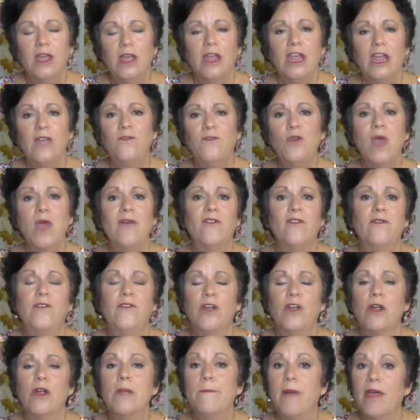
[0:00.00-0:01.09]
If you have a
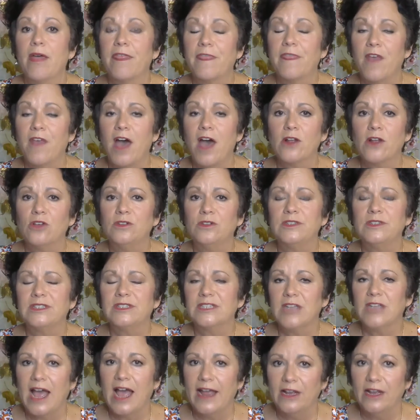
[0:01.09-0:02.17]
very methodical
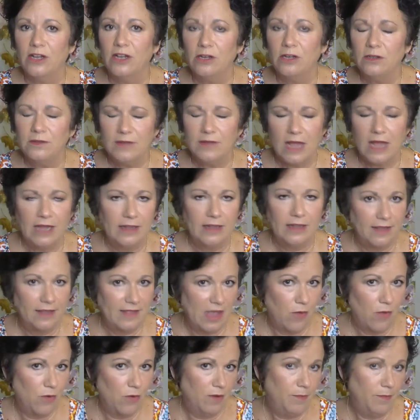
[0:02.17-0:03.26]
style, I like that
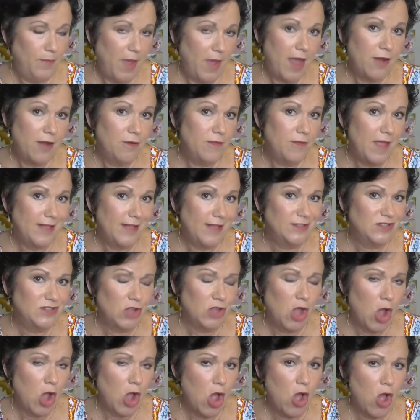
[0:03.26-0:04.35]
word better than mm-hmm.
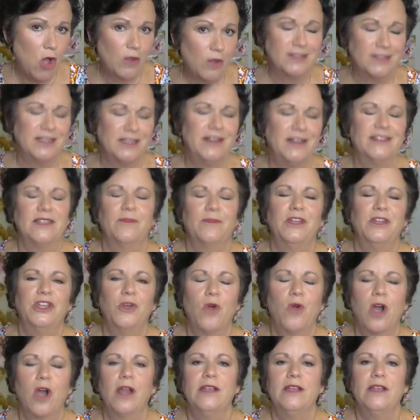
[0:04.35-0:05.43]
slow because it doesn't mean you
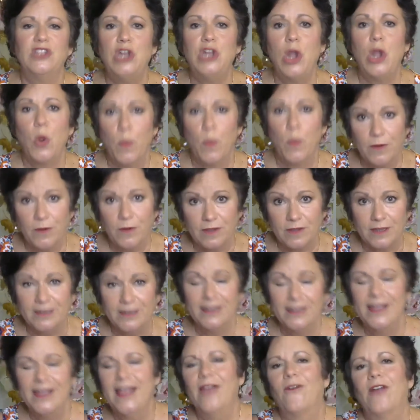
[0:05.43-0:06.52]
are a slow person,
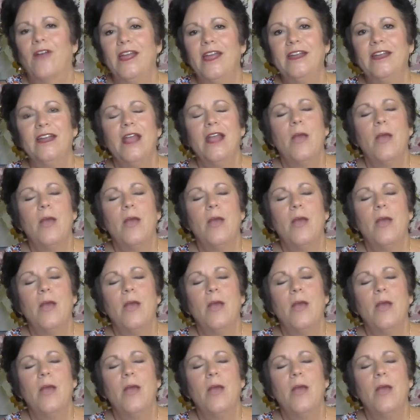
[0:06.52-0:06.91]
right?